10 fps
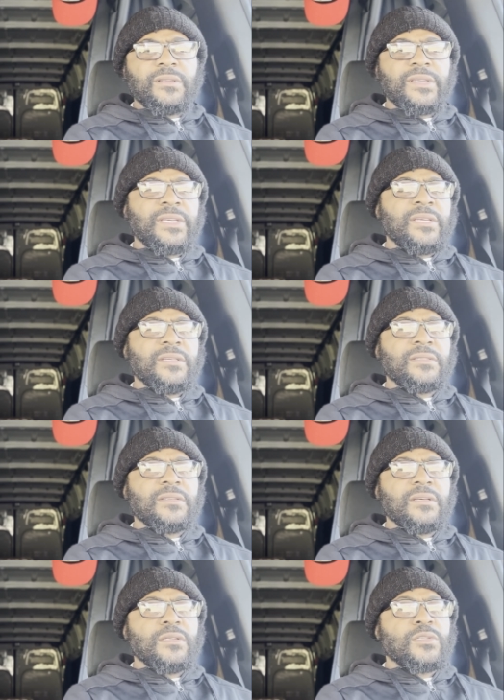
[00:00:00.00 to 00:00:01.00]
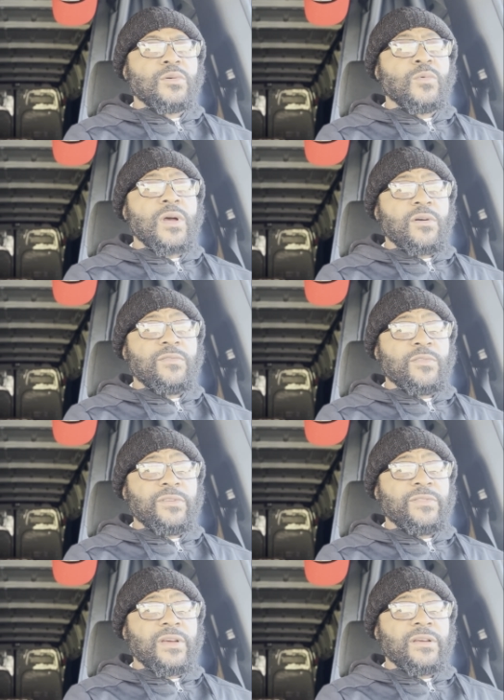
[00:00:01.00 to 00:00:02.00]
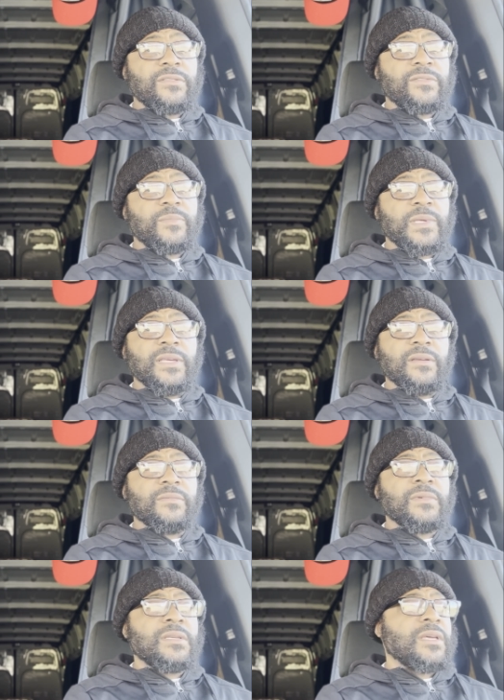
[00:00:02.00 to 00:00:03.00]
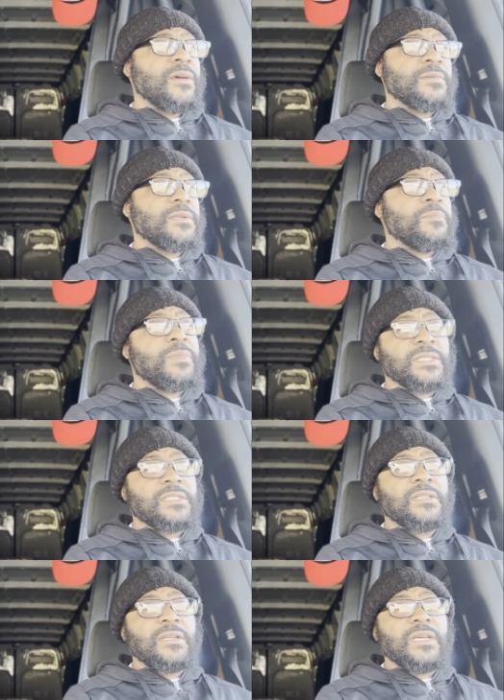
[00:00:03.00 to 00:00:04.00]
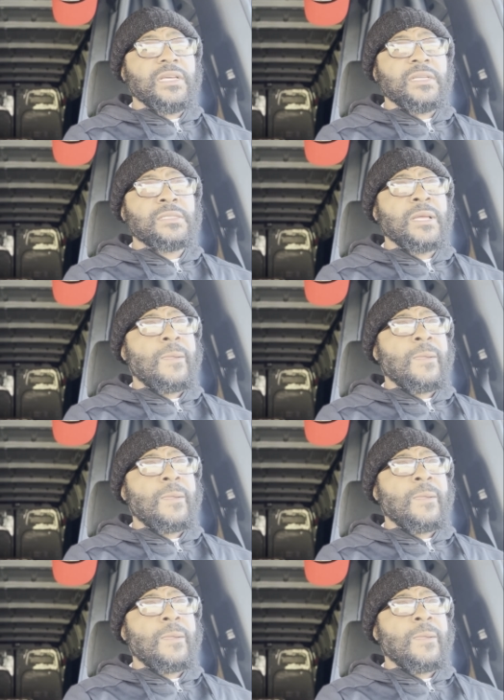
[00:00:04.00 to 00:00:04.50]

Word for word: It is twelve forty-five p m There was a bunch of delays.